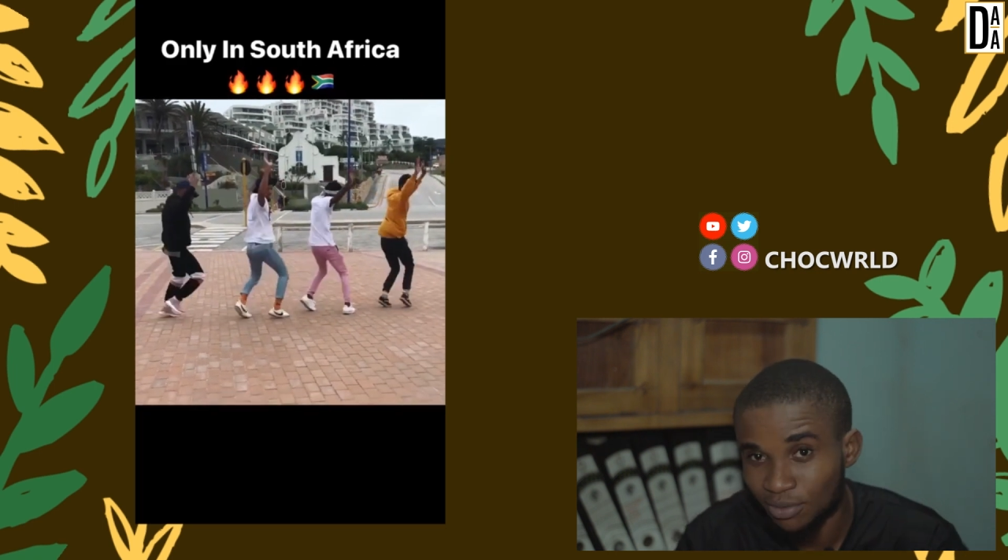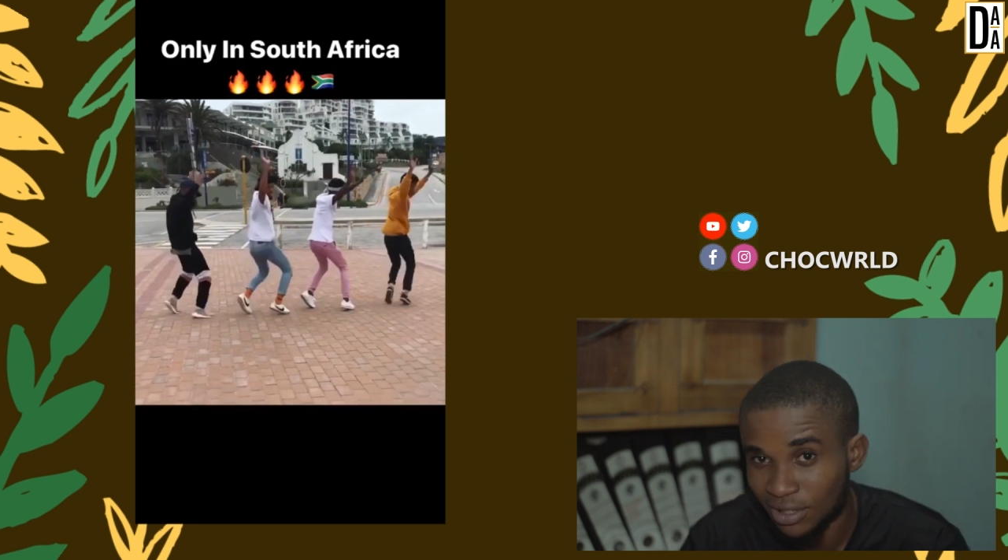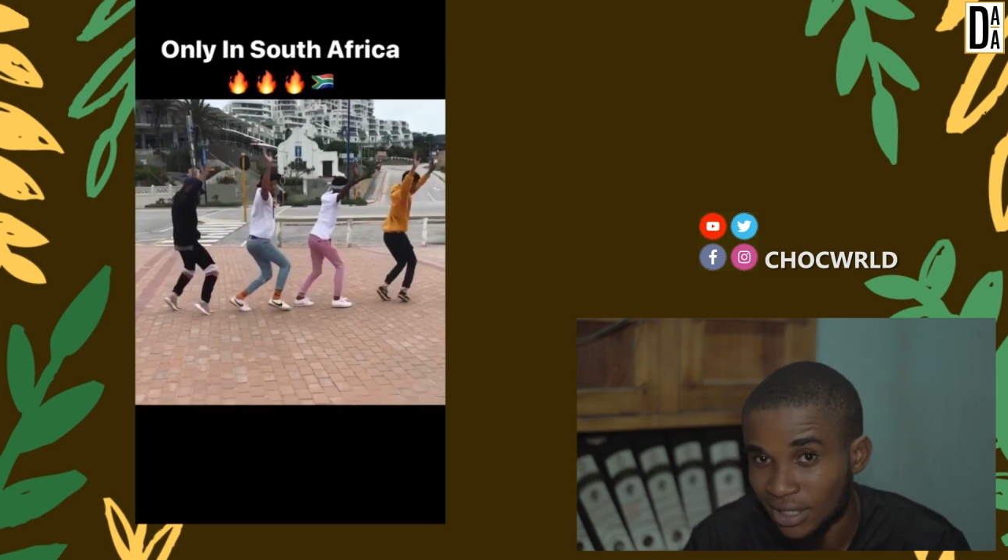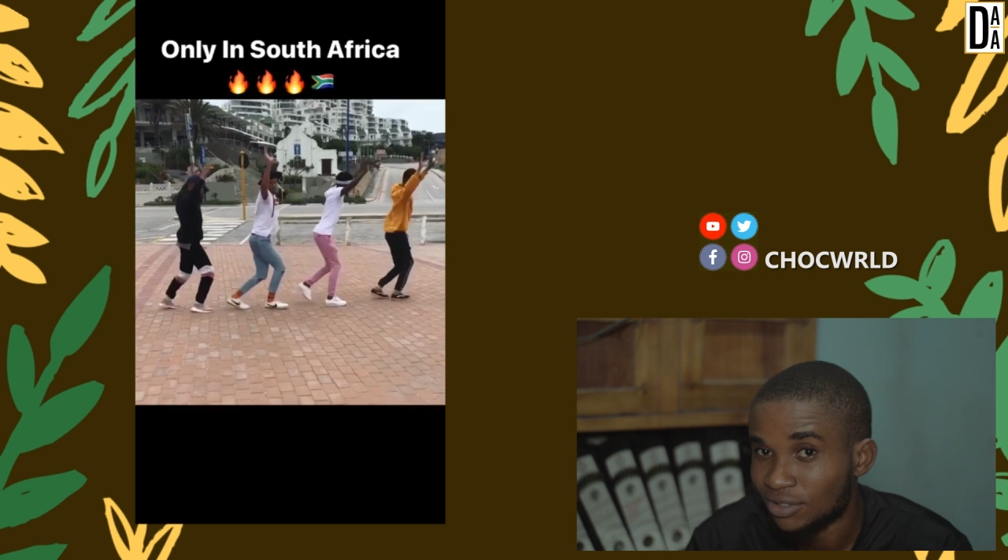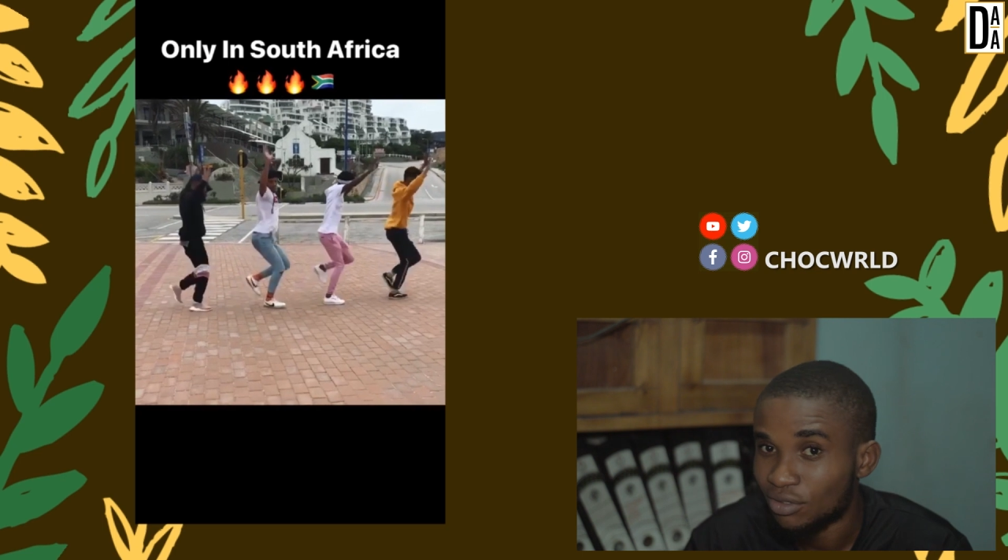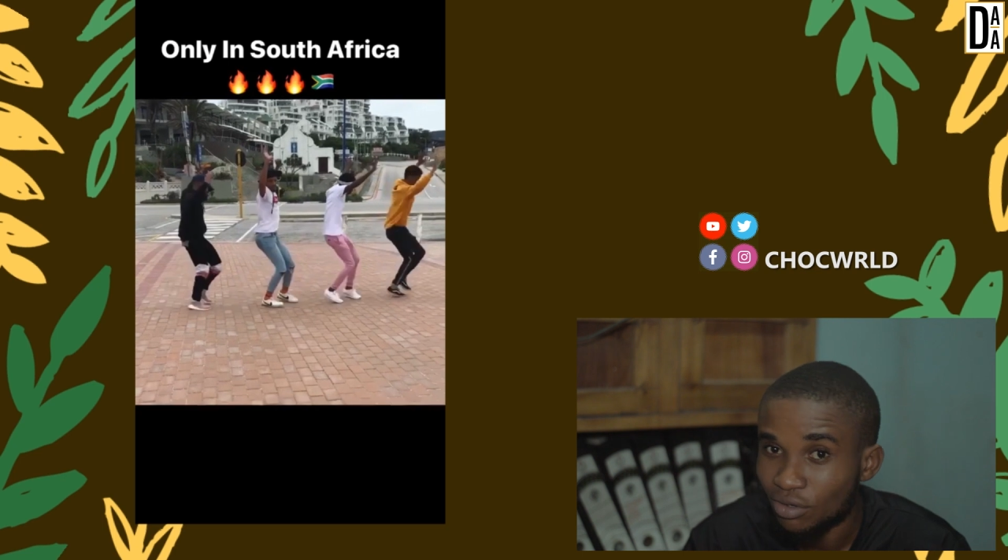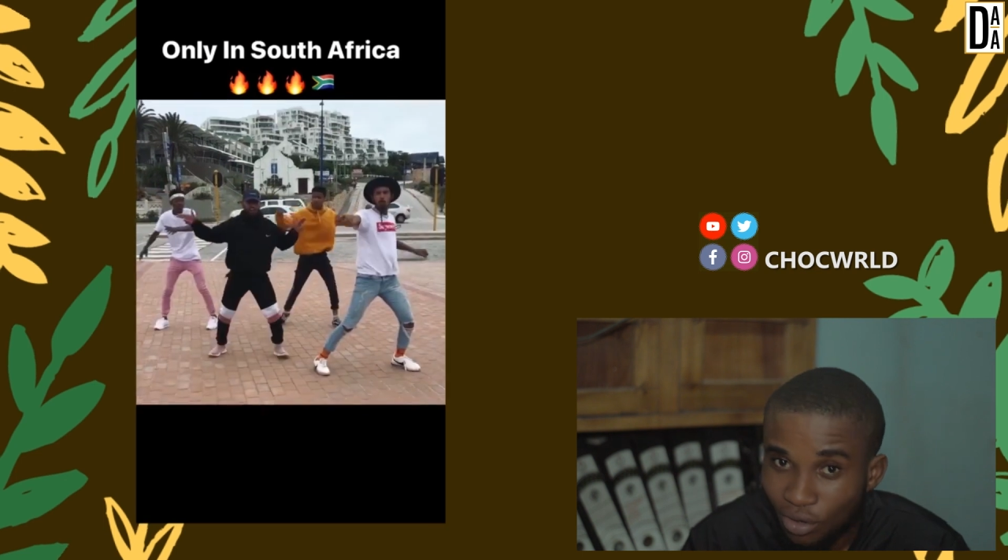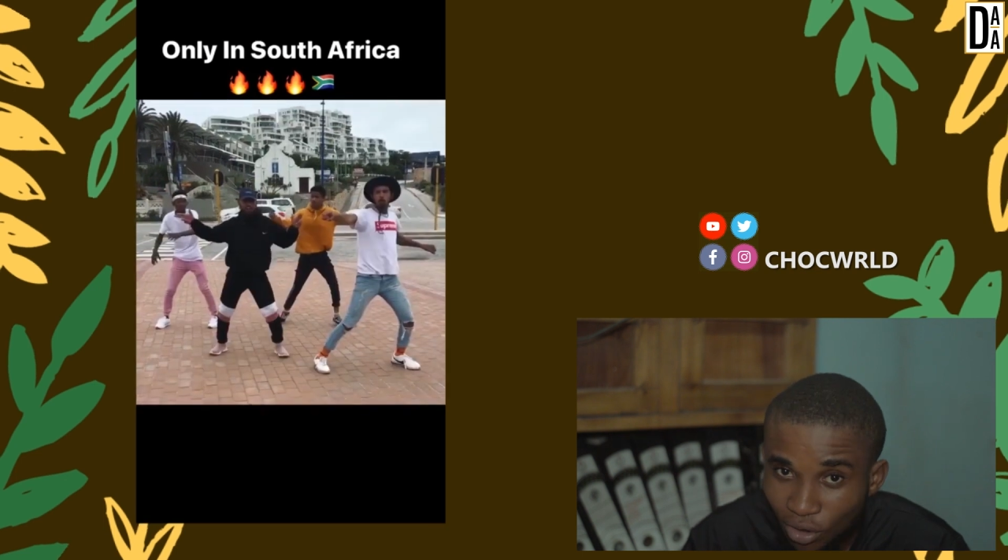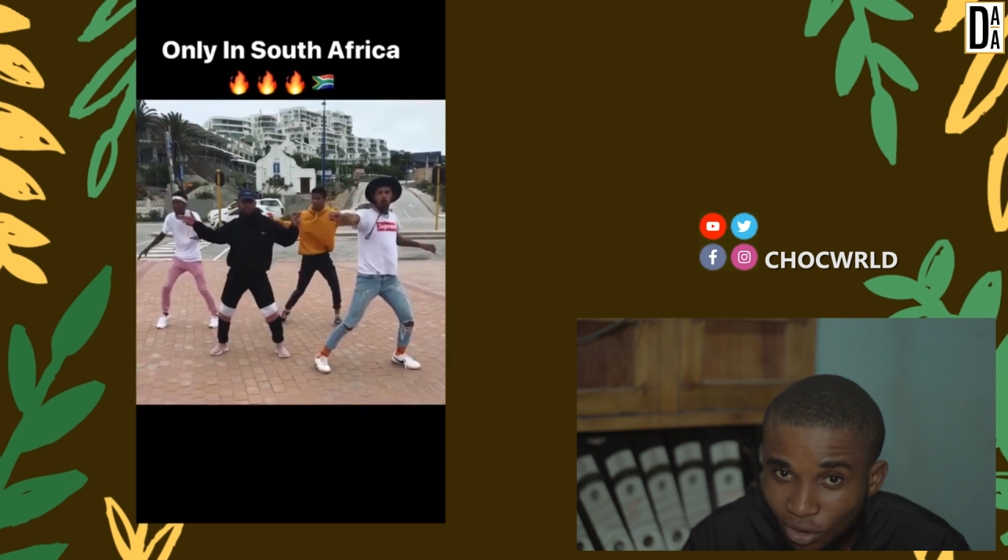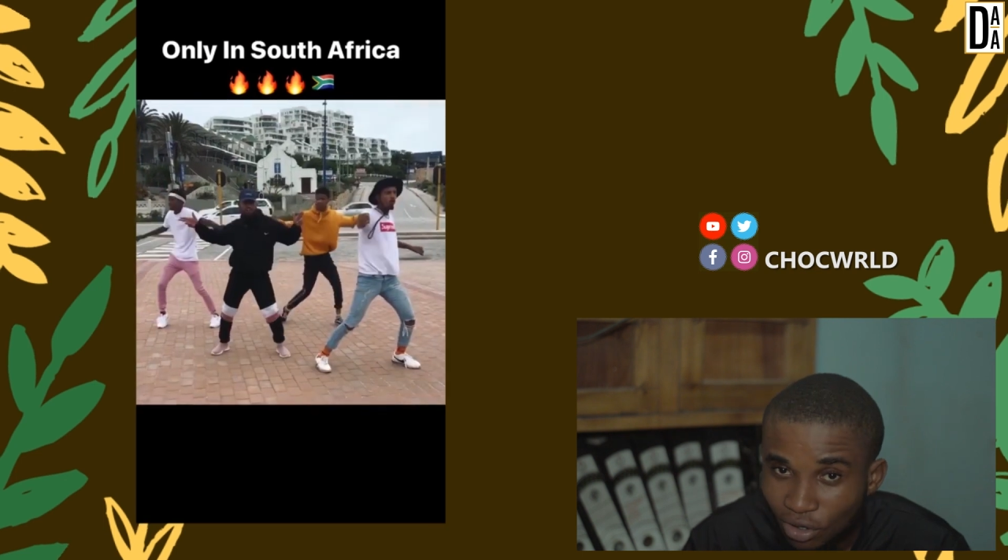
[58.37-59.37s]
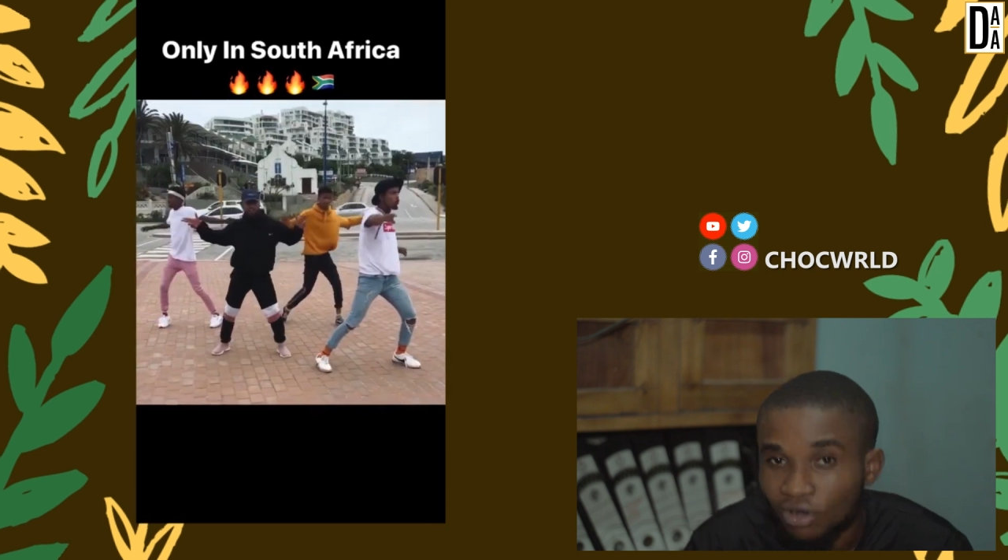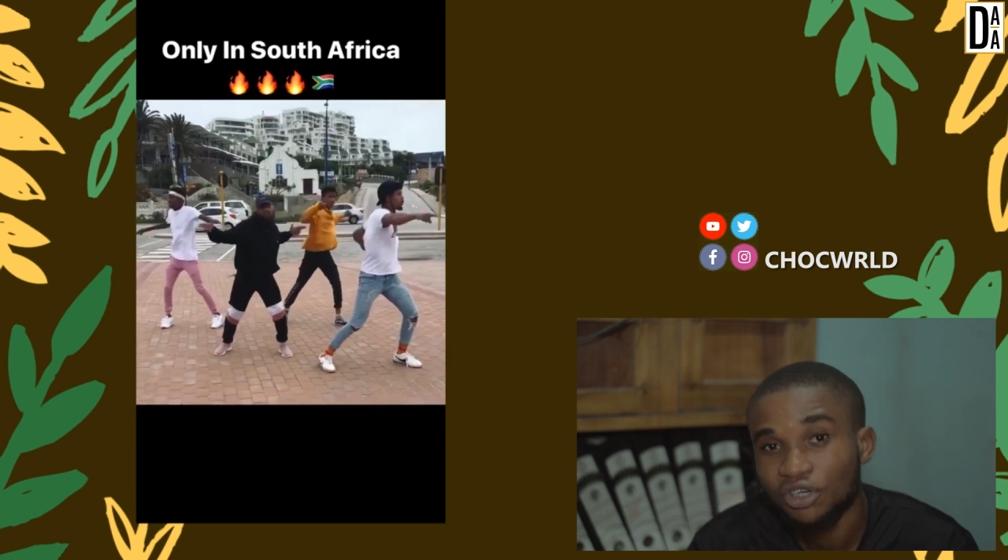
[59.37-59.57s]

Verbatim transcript: brothers or